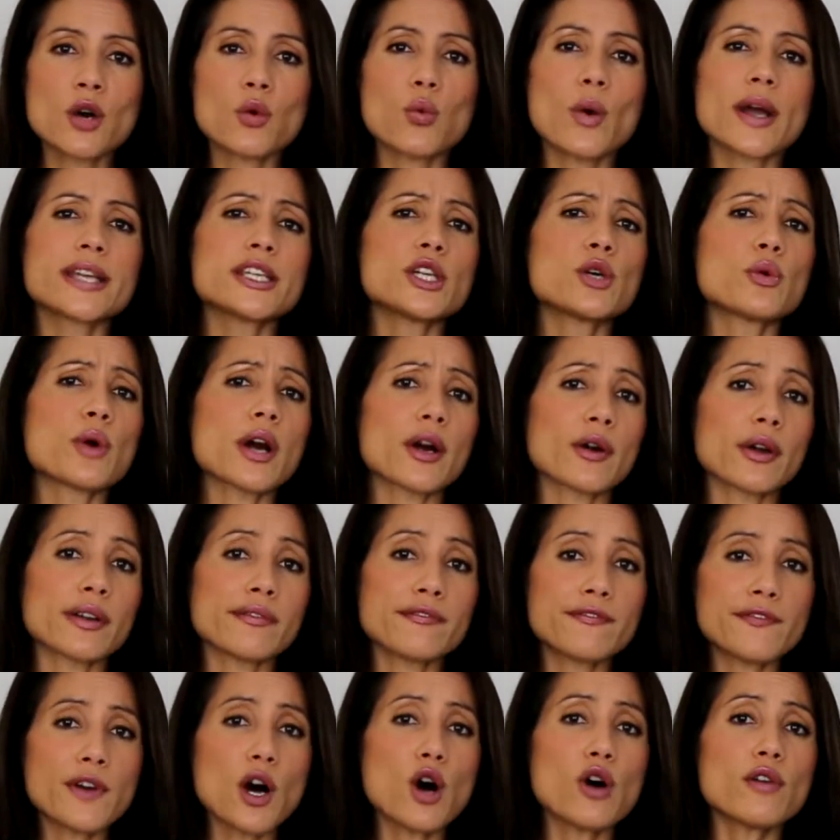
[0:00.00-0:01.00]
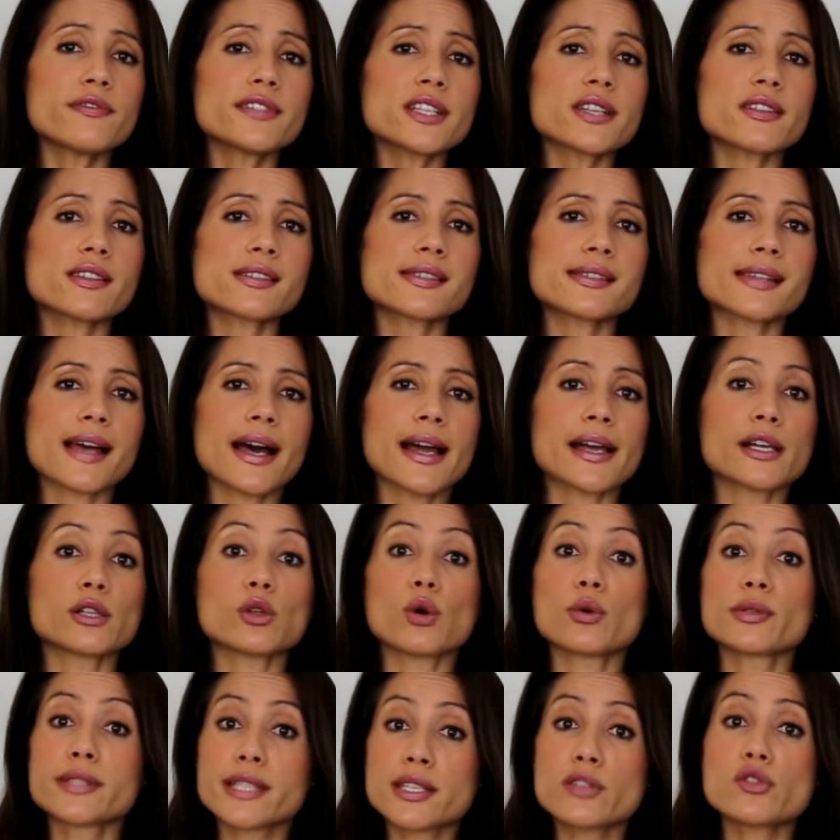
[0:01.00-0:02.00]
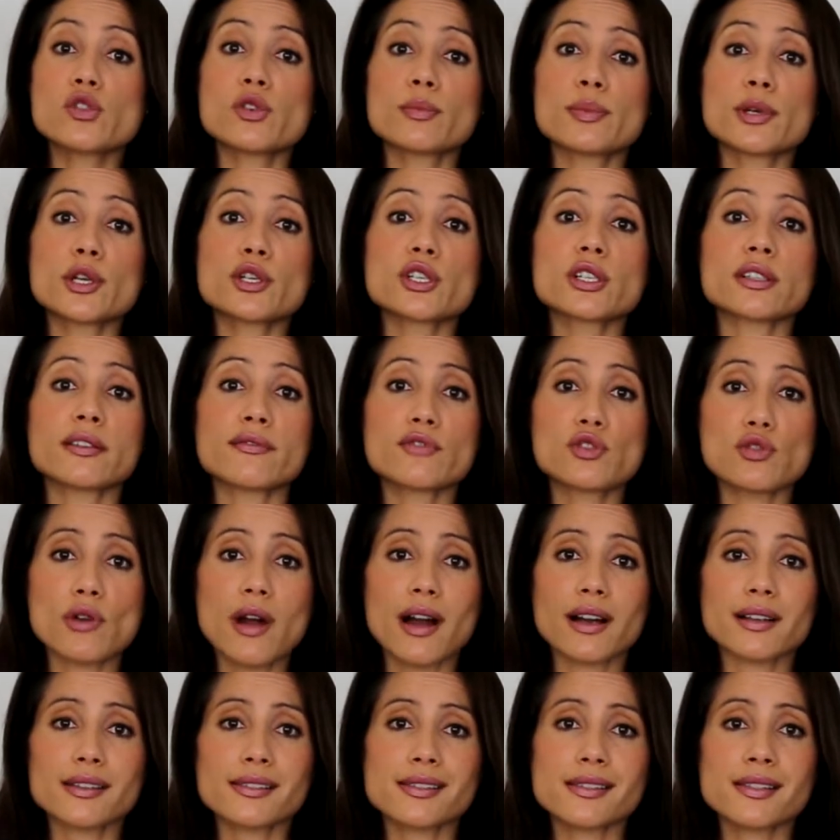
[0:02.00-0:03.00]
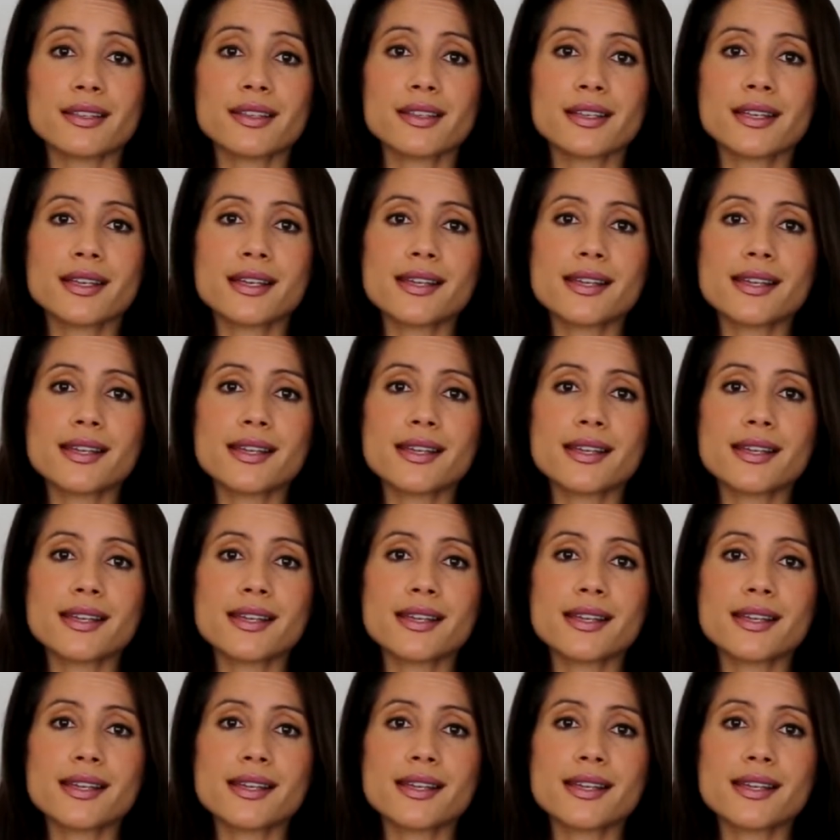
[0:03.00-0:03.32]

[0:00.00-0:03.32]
where you are involved in the sale or distribution of drugs,